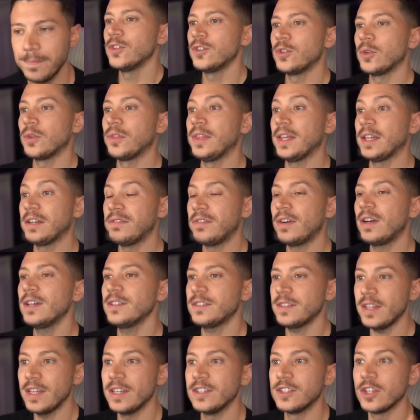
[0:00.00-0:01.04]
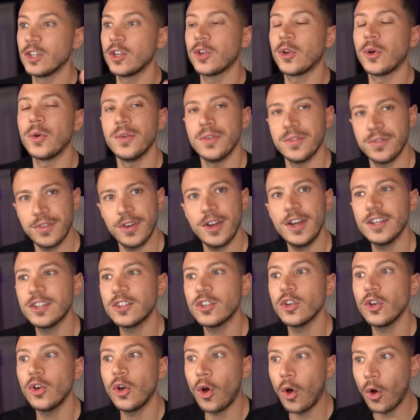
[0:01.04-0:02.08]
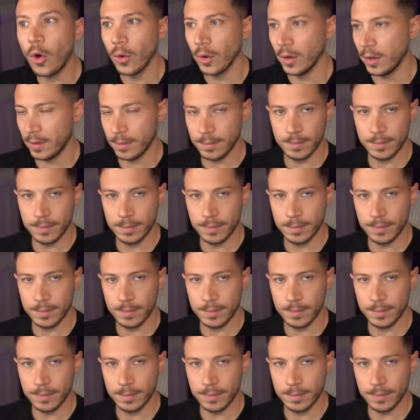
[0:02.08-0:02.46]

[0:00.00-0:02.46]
So the advice is convert all,